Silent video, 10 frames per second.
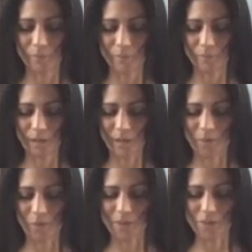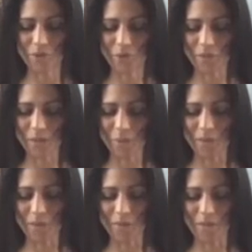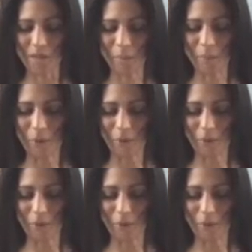I had one student that would give it a number.